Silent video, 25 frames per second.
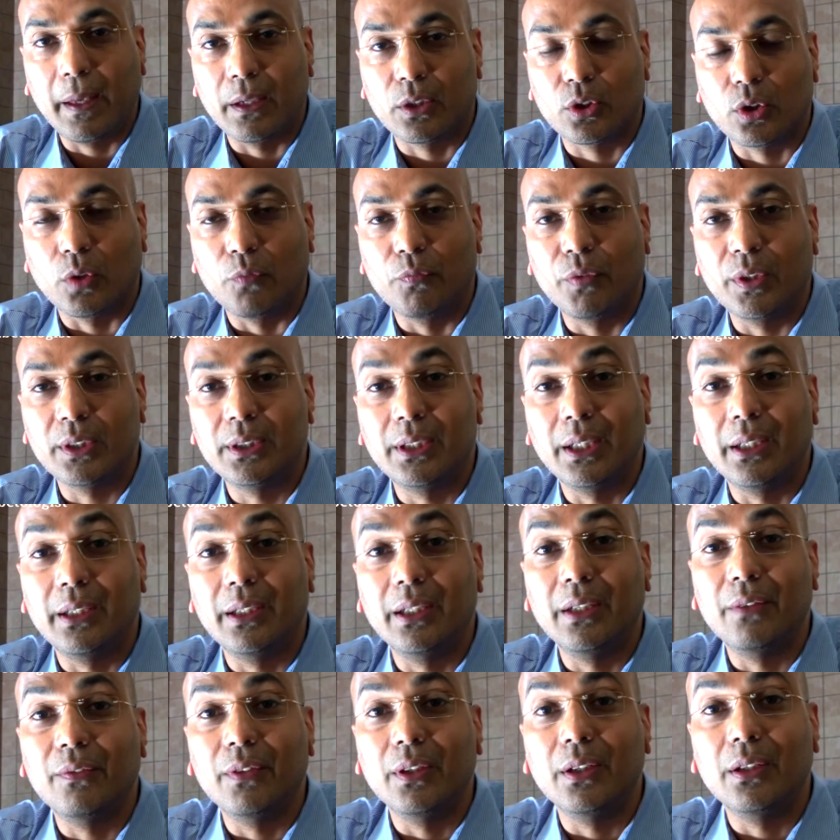it's obvious
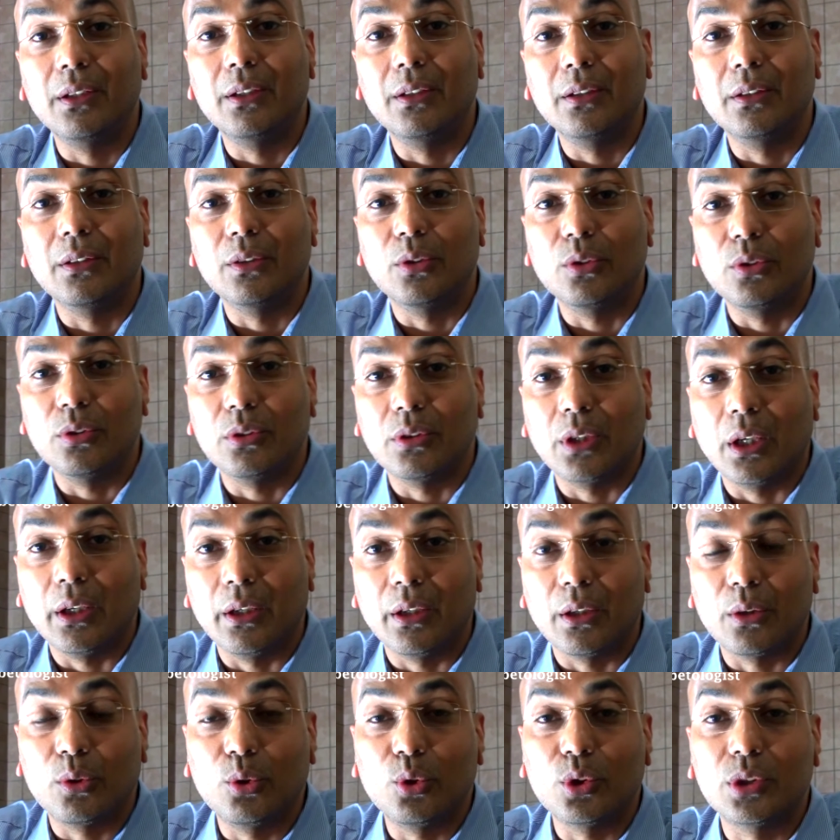that they will
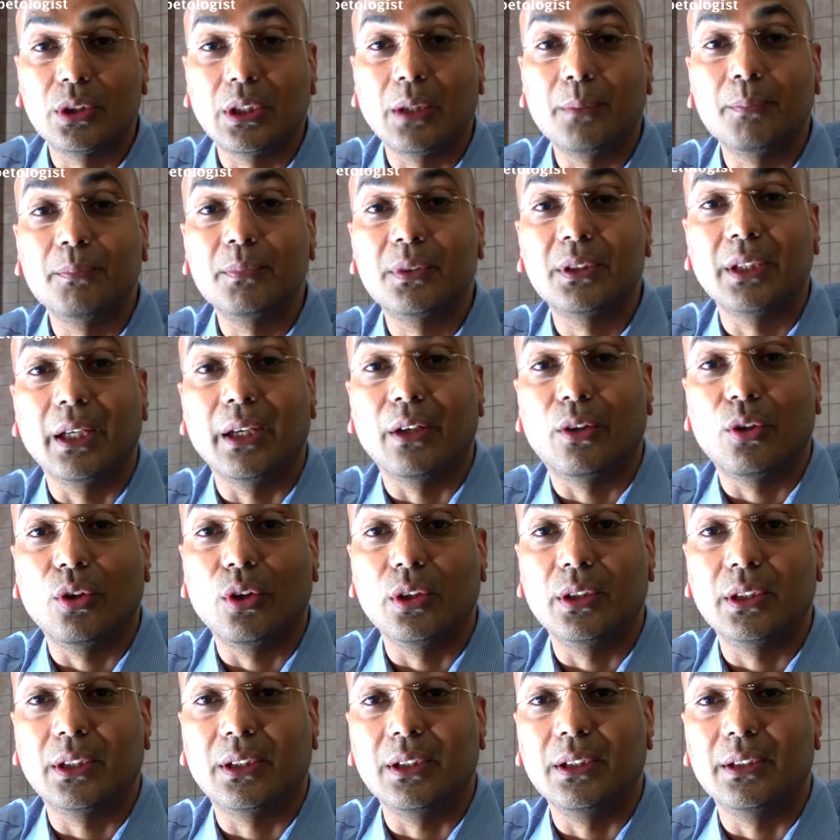undergo some
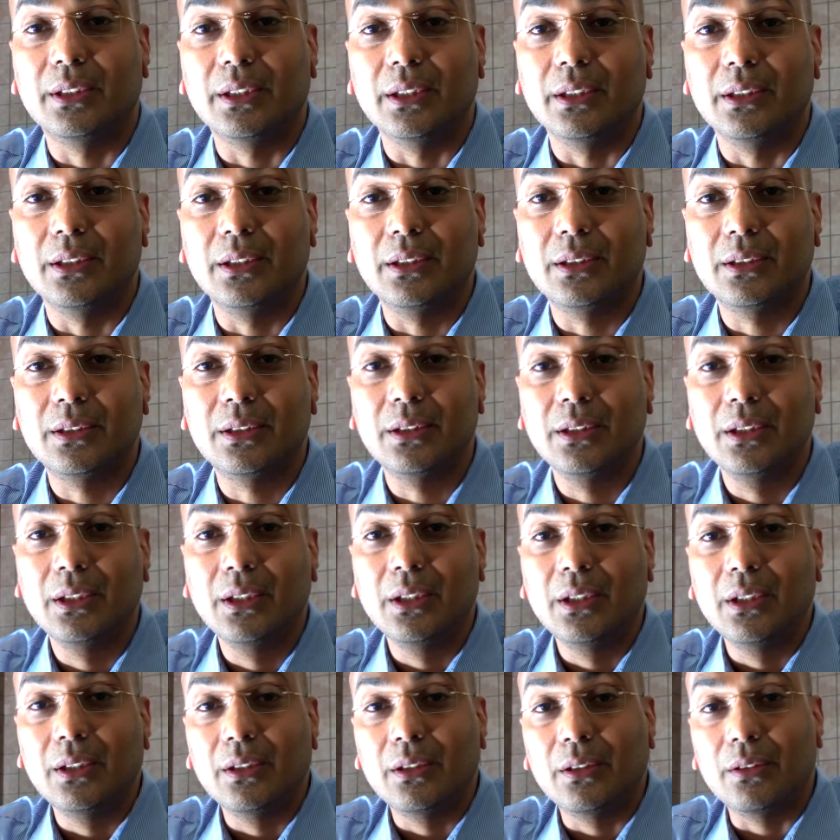psychological changes
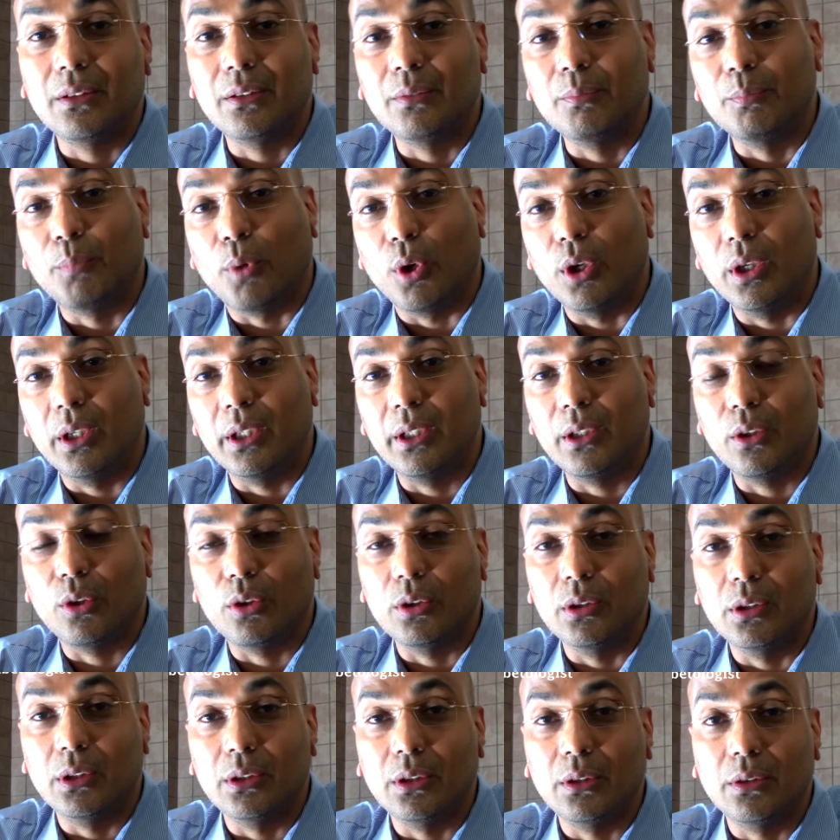bordering
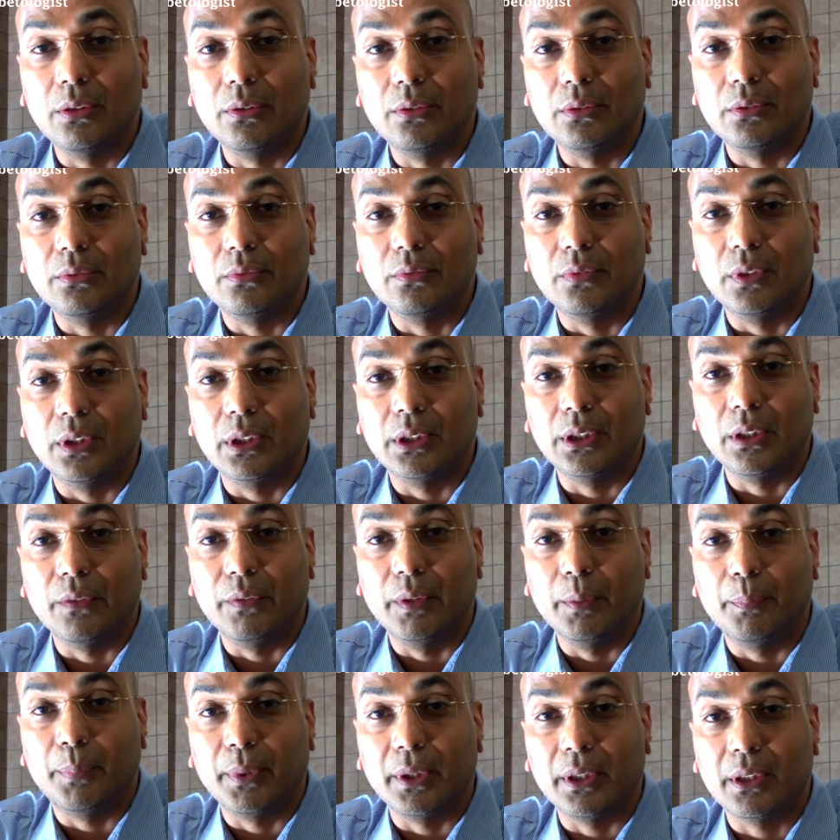on the verge
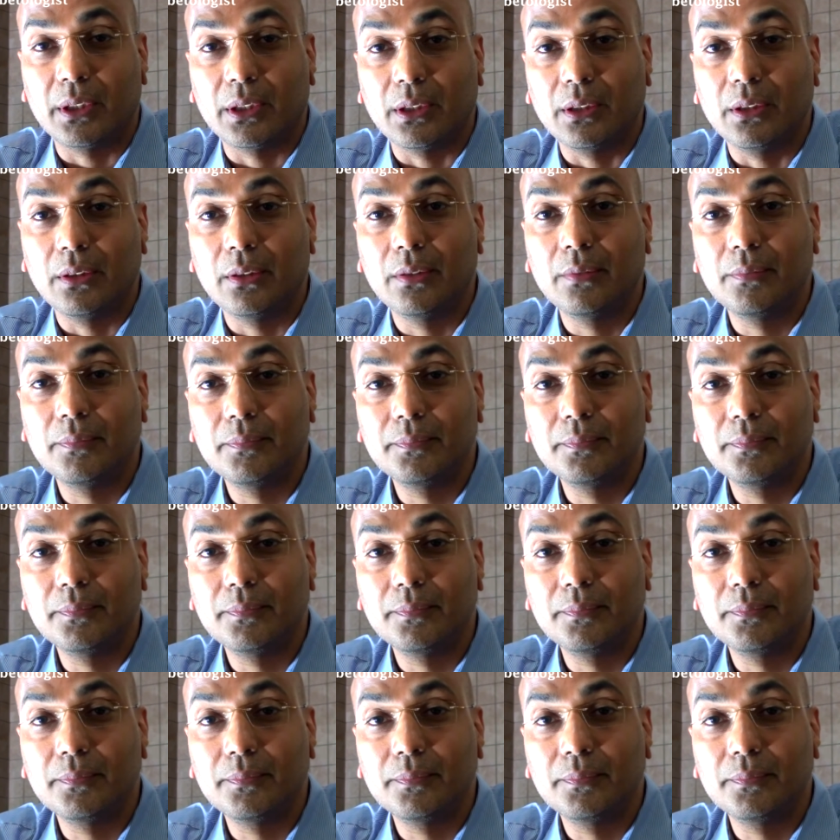of depression.